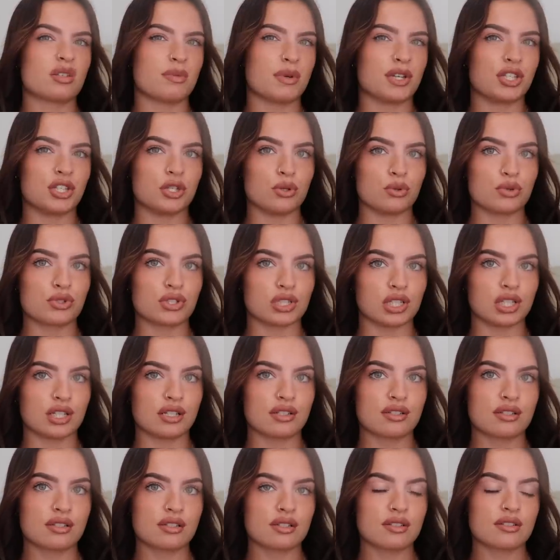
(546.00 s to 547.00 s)
a bit
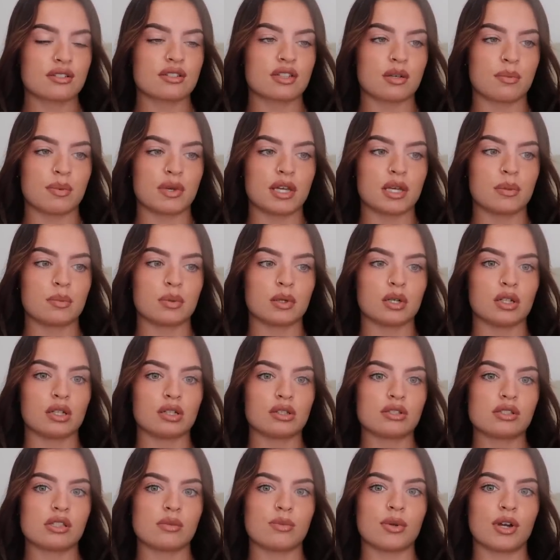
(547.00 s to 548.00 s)
useless to
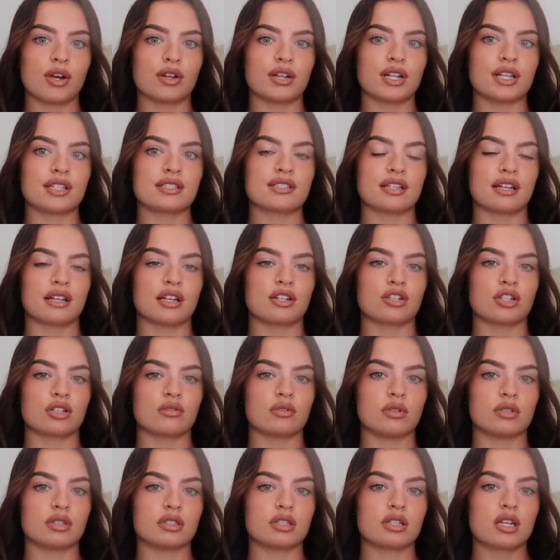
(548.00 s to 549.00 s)
people, to be honest, and I don't
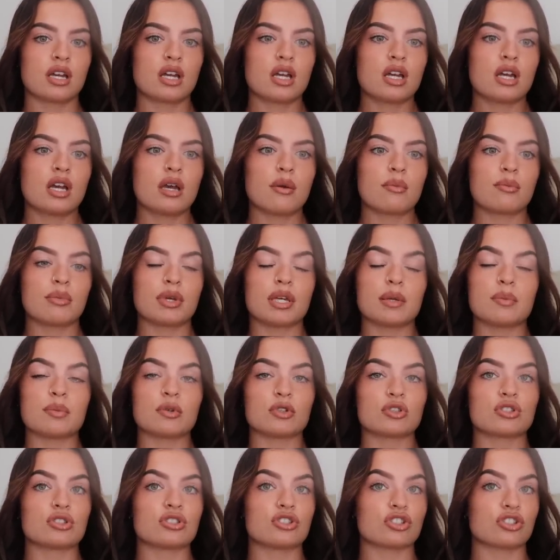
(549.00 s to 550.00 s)
want
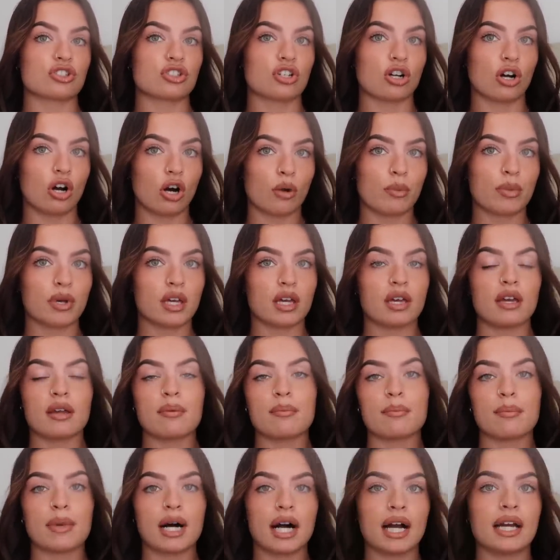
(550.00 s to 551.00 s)
people to just copy
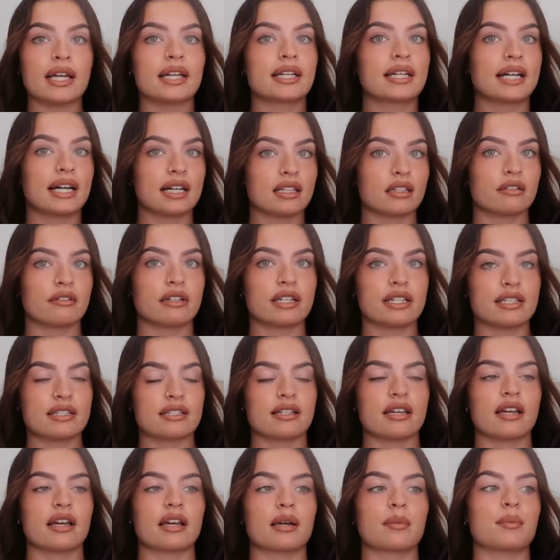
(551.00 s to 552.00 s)
my calorie
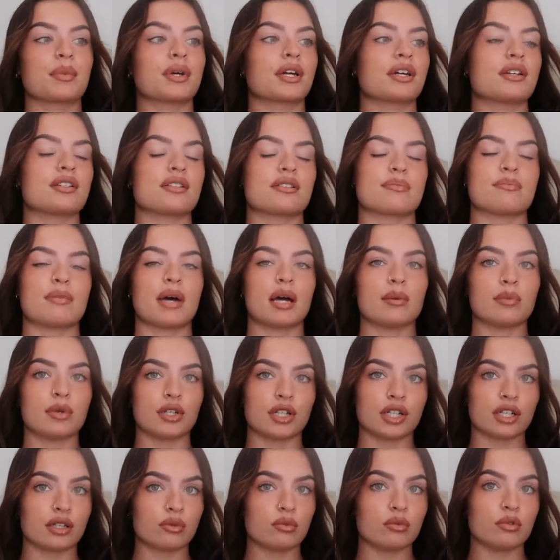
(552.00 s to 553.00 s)
intake, because my
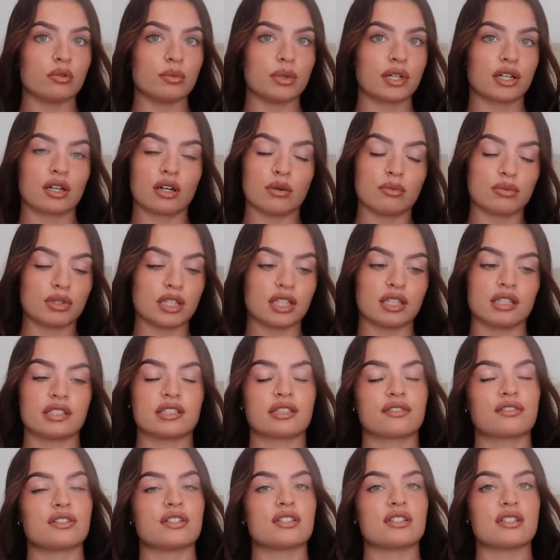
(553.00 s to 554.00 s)
body will be completely
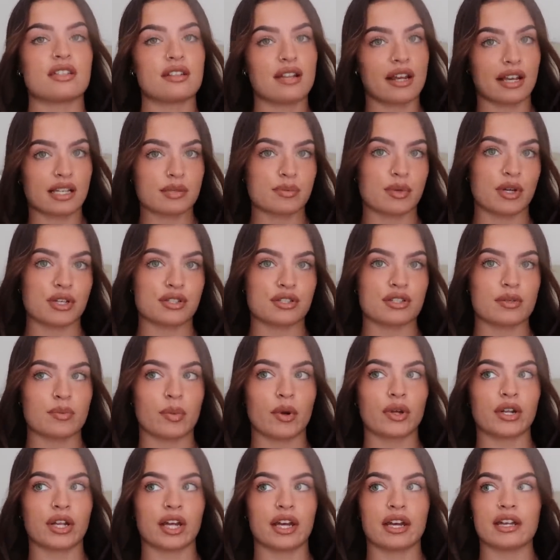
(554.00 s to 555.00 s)
different to the next person's
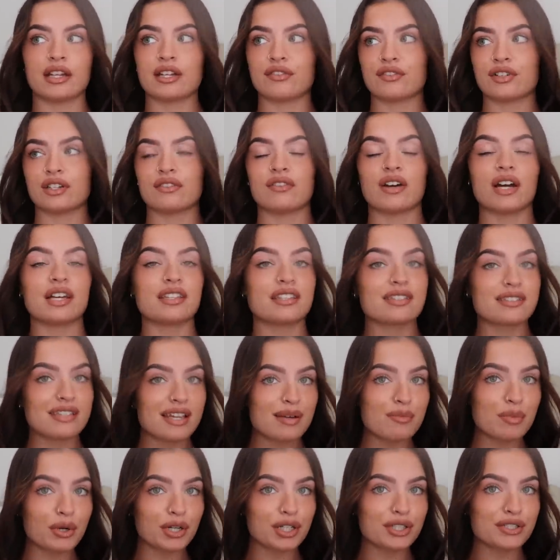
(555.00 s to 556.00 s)
body, and even if I had the
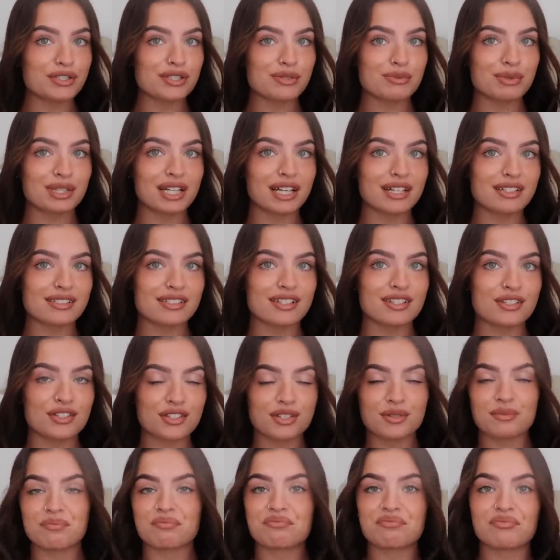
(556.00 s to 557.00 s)
same body as somebody
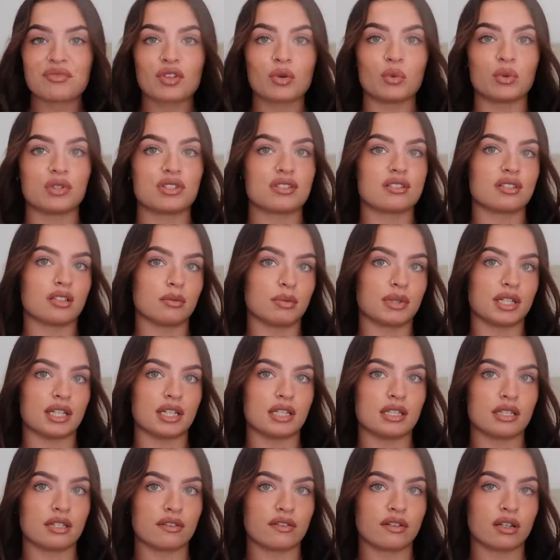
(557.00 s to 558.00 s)
else's, would still be
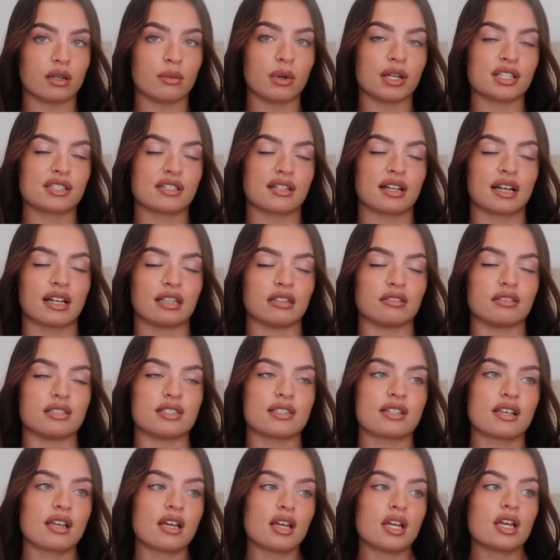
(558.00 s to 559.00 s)
eating different amounts of
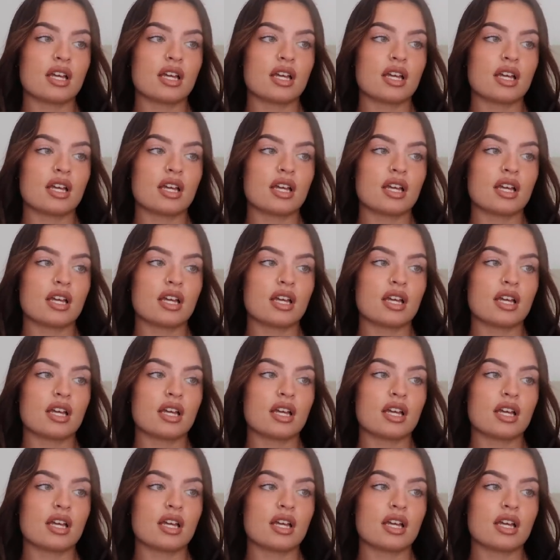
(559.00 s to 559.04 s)
calories.